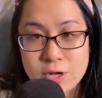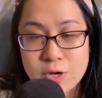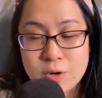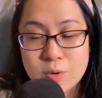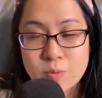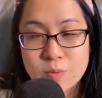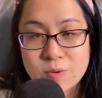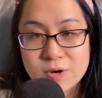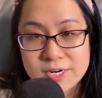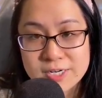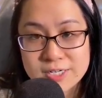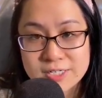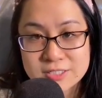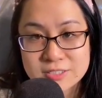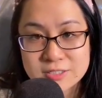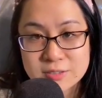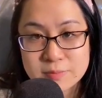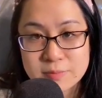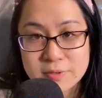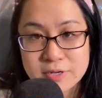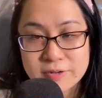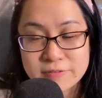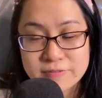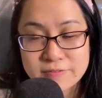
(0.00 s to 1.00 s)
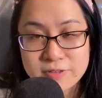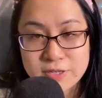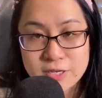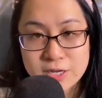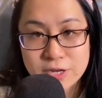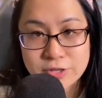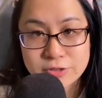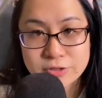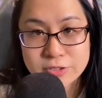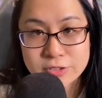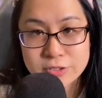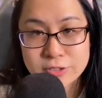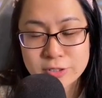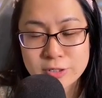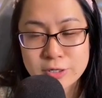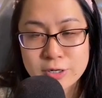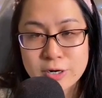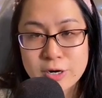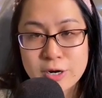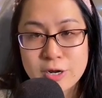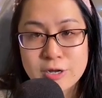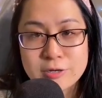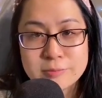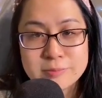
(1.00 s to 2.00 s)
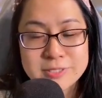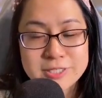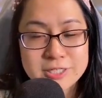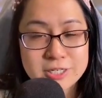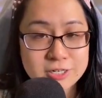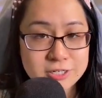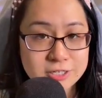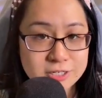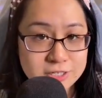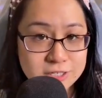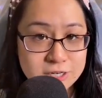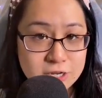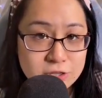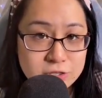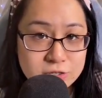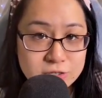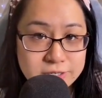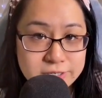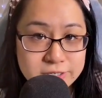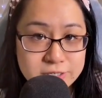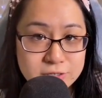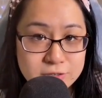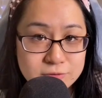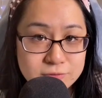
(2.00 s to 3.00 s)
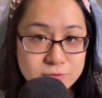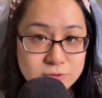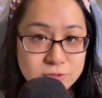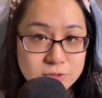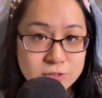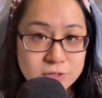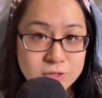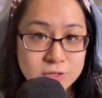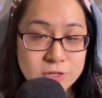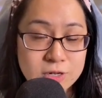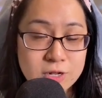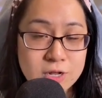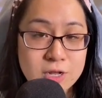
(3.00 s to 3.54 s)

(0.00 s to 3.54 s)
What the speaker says: one is above the other, but on another interval,